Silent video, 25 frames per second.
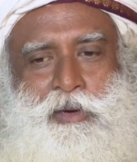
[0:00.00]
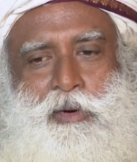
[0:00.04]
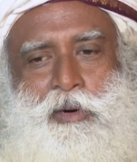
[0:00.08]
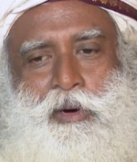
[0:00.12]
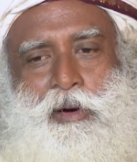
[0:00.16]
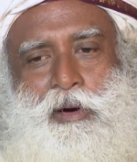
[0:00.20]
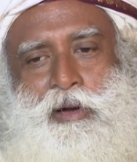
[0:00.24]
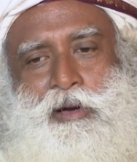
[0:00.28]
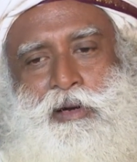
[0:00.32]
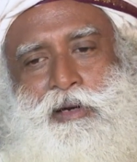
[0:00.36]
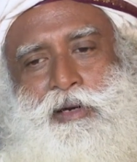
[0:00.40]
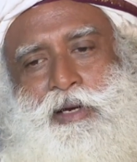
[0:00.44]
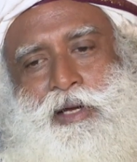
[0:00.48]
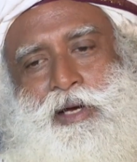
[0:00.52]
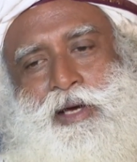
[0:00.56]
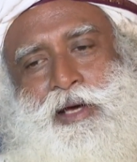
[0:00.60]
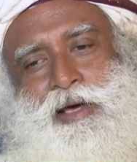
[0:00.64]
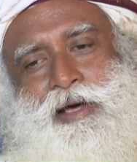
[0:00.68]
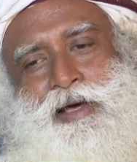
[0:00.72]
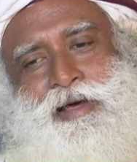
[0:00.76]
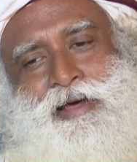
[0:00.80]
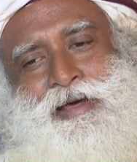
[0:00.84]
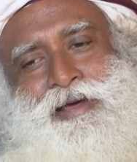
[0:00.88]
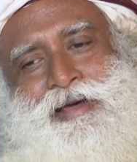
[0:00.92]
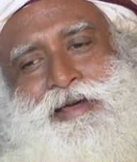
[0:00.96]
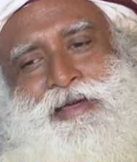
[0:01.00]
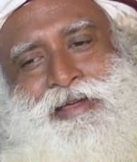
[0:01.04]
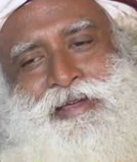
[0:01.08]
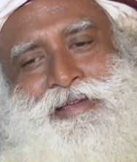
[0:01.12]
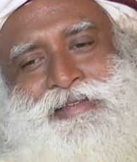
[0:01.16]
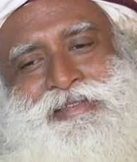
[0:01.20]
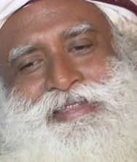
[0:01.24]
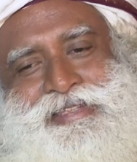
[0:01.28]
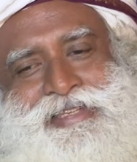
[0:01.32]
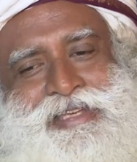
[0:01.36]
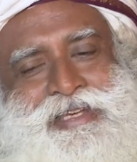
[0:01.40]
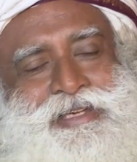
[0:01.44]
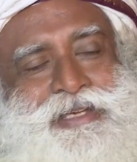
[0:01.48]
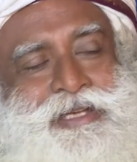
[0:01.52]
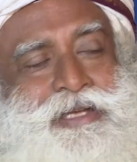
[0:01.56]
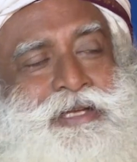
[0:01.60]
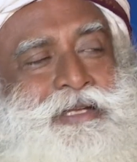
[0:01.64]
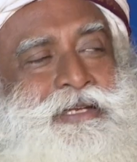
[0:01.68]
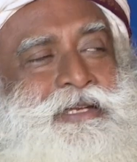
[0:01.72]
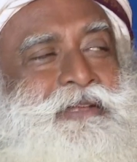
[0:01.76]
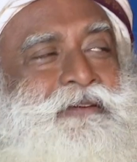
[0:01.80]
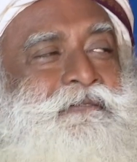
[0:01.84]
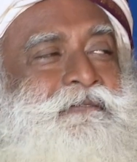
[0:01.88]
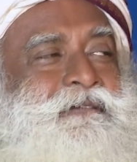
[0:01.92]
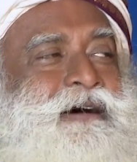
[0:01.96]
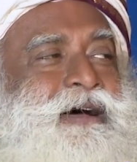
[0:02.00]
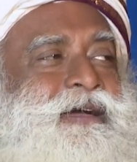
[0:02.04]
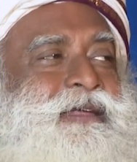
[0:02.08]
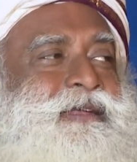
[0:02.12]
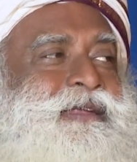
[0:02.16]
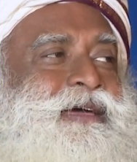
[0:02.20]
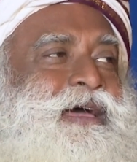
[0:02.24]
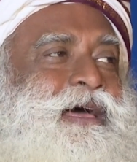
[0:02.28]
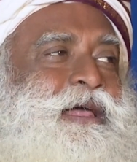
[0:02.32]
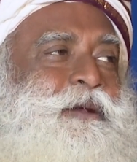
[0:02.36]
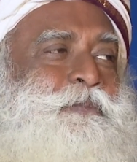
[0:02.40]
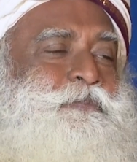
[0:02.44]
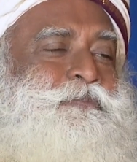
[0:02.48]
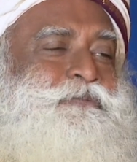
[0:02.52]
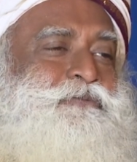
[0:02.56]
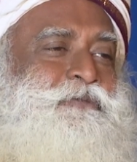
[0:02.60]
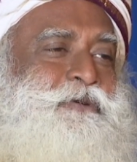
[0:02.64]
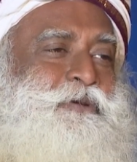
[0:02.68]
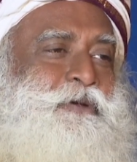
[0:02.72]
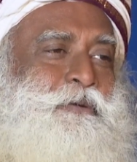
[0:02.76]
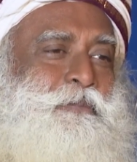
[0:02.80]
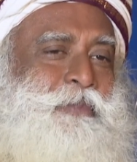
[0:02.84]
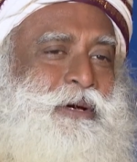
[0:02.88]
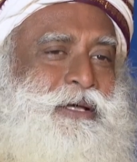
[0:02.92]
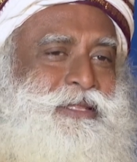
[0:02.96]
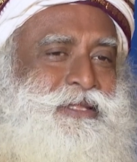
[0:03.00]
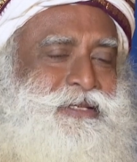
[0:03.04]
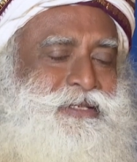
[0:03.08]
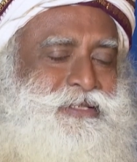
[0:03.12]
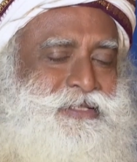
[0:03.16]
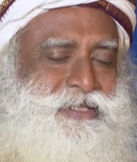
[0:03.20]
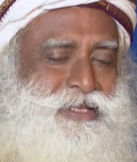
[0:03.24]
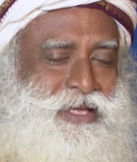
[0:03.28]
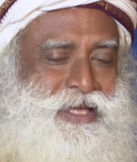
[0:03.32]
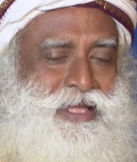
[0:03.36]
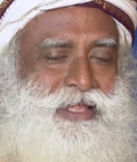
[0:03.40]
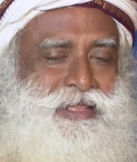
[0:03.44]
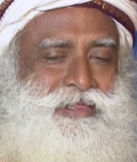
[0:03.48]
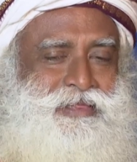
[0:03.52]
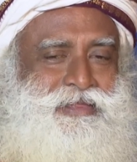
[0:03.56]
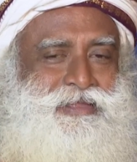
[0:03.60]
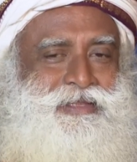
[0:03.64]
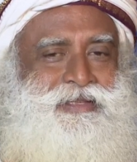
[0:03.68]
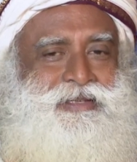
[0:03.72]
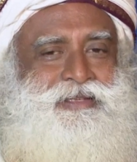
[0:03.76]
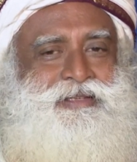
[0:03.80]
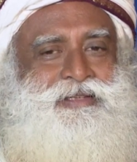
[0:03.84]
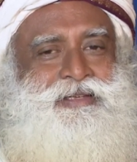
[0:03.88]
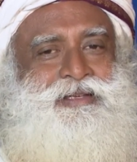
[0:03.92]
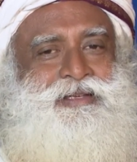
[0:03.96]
or seeking divine help for your mother's health.